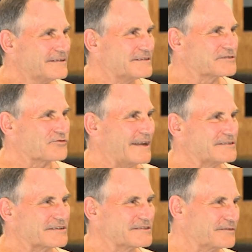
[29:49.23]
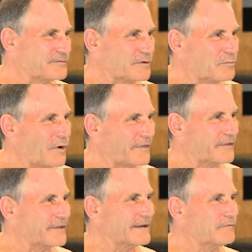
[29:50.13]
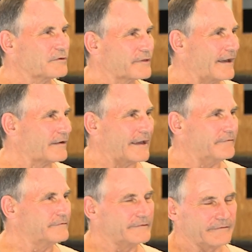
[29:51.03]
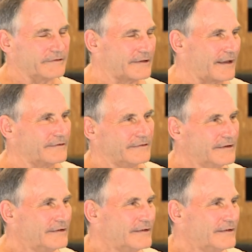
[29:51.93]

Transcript: just transition from one thing without having never done